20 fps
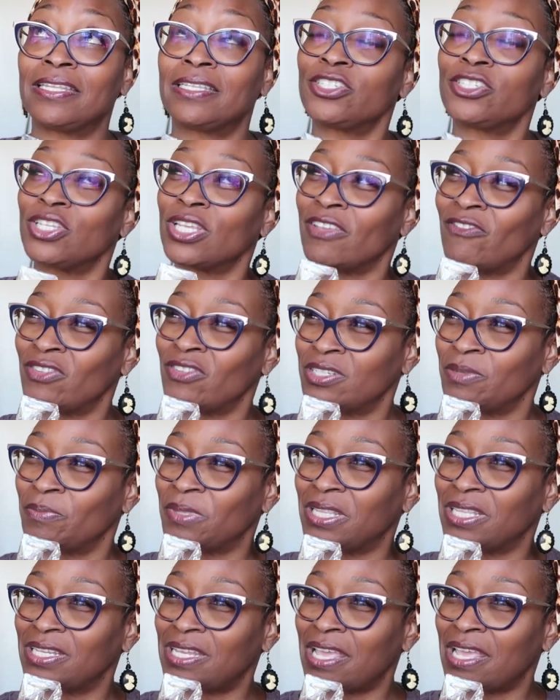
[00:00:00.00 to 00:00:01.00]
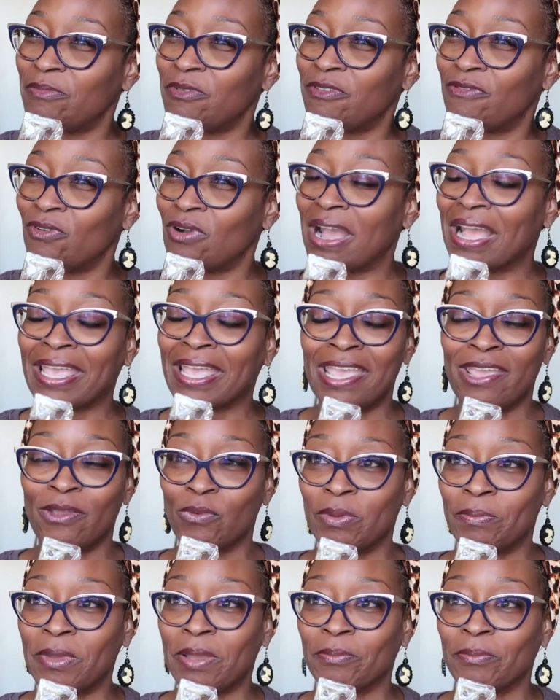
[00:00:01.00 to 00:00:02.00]
Did she give it to me the day before? I can't
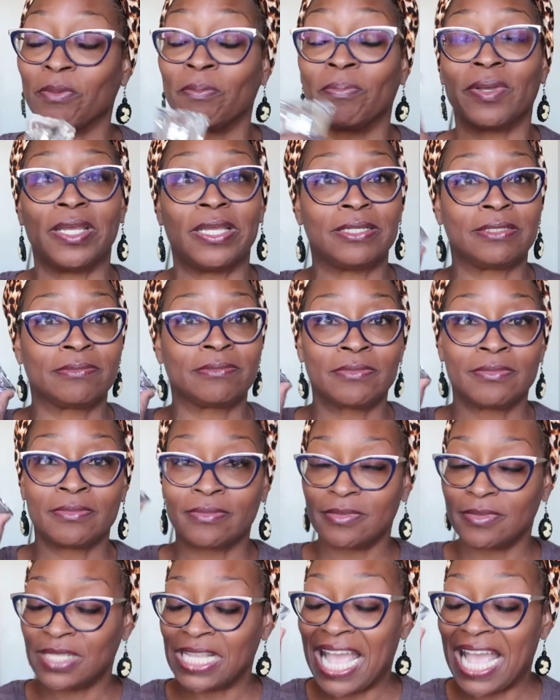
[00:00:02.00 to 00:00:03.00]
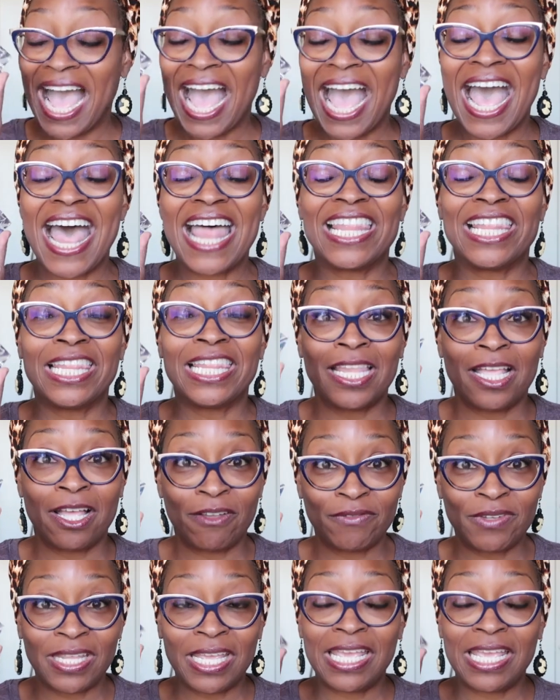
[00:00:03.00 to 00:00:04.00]
remember, but I
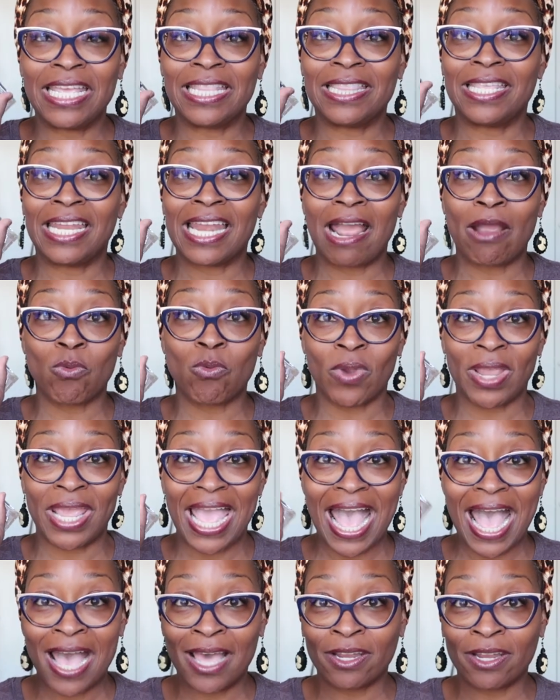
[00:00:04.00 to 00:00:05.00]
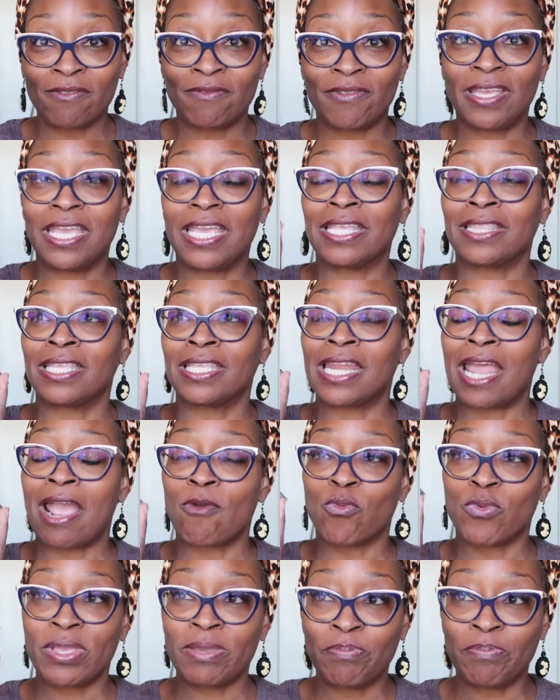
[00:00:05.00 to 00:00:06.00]
loved it, and then I ran out of it, and then I
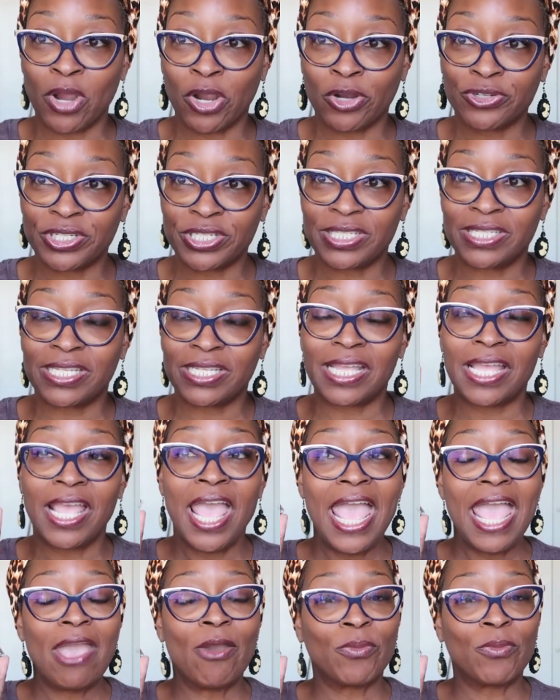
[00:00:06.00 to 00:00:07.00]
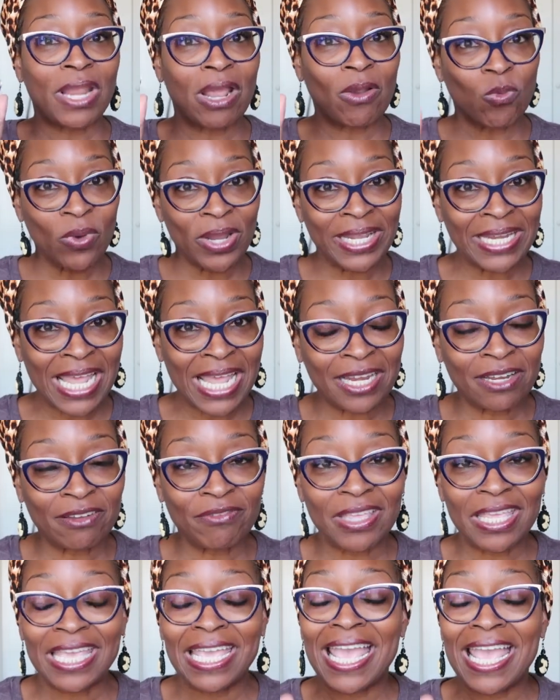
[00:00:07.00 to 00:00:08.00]
repurchased it. And when I ran out
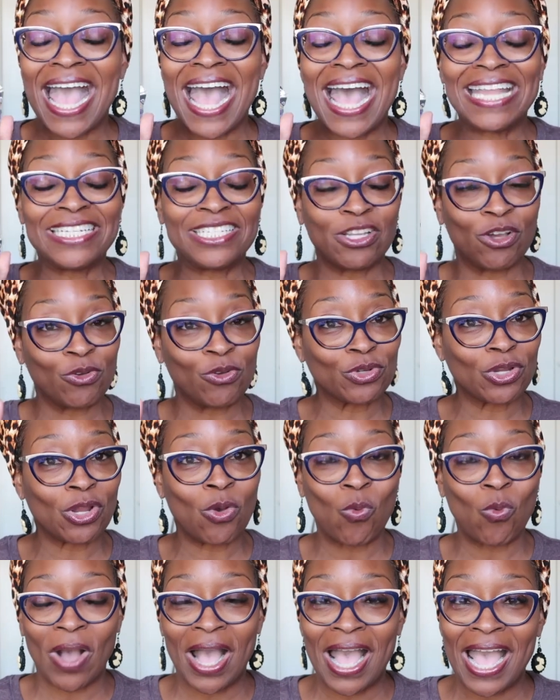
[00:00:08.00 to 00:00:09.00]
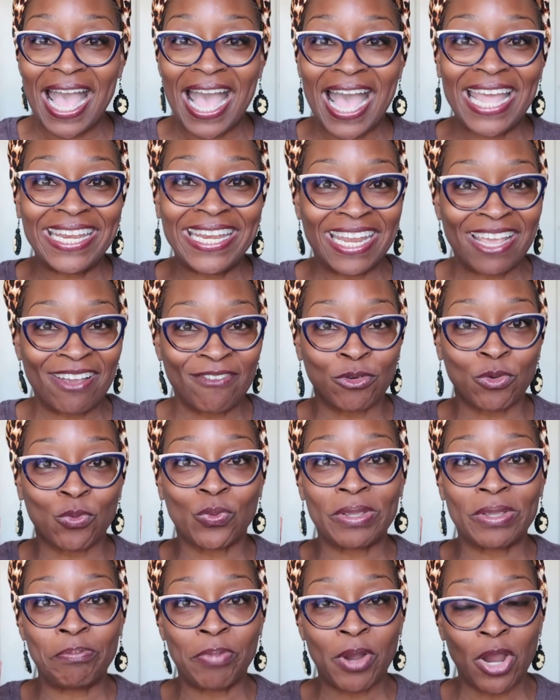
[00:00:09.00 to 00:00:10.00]
of it again, I don't know why I never
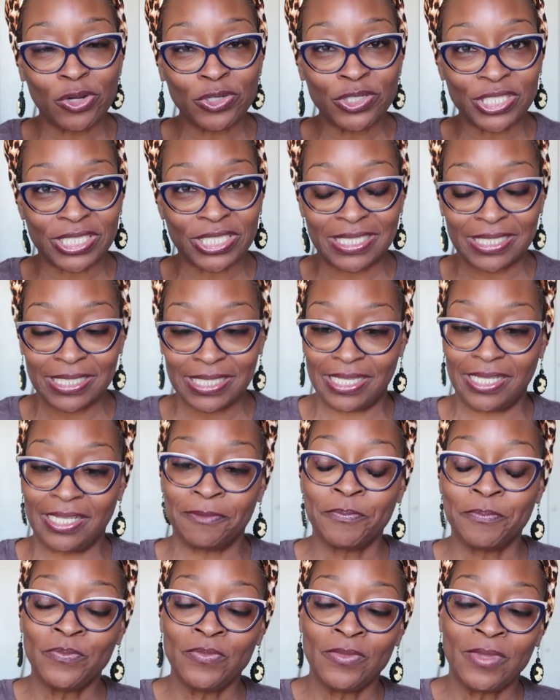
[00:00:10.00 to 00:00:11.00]
repurchased it.